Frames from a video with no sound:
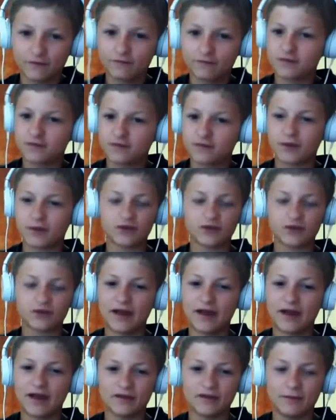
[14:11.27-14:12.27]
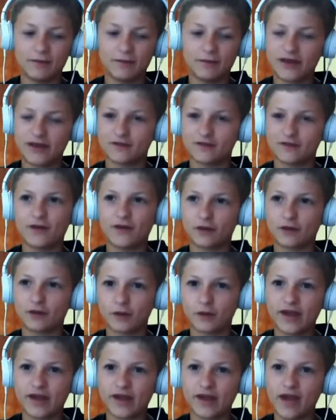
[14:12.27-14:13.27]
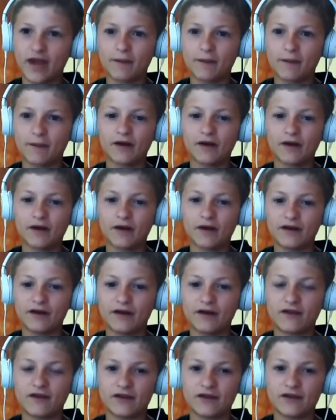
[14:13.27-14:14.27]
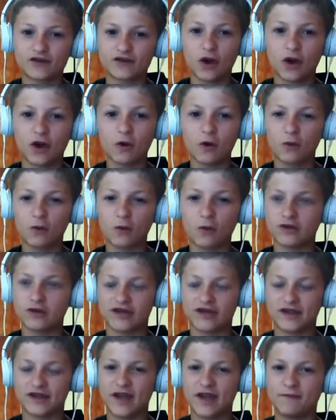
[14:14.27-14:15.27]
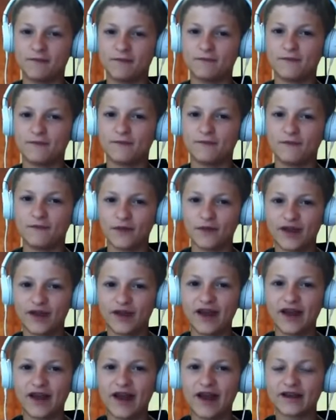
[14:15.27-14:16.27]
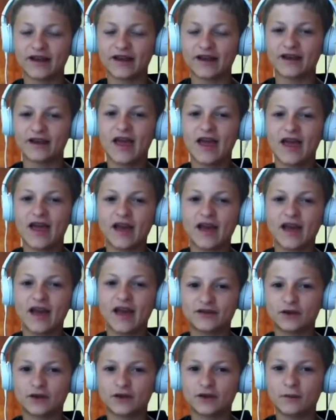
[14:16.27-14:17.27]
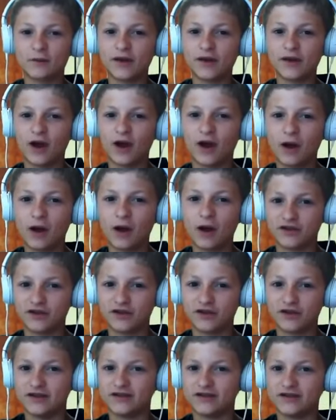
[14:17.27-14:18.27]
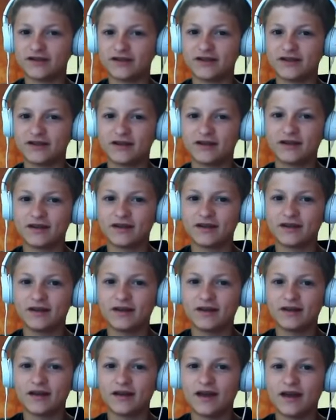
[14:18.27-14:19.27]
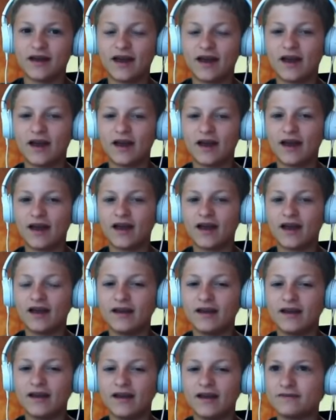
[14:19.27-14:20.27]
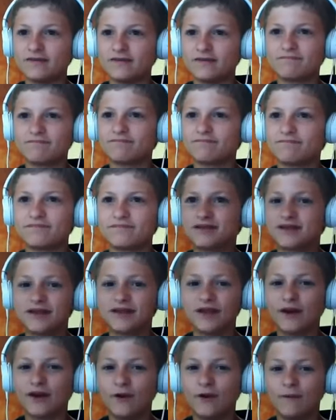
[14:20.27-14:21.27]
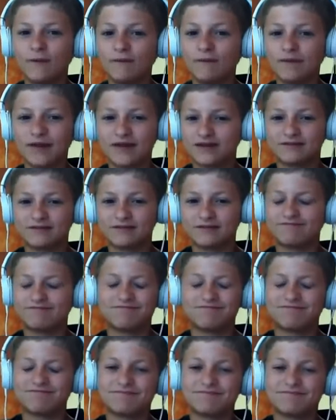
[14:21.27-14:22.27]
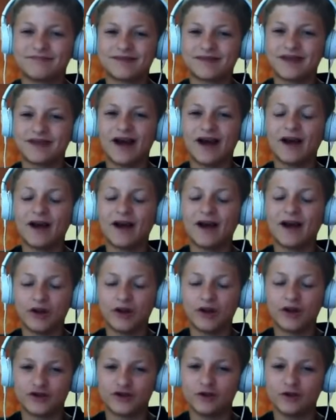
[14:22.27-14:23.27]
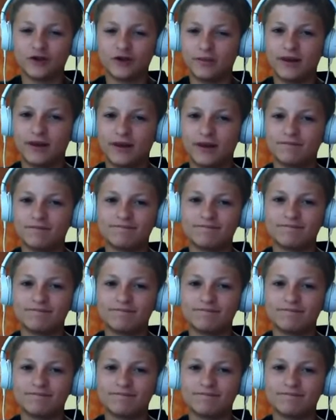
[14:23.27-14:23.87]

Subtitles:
Especially Mass Effect 3 came out, and a Star Wars game for the Kinect has so many options, and still, it's not what it should be.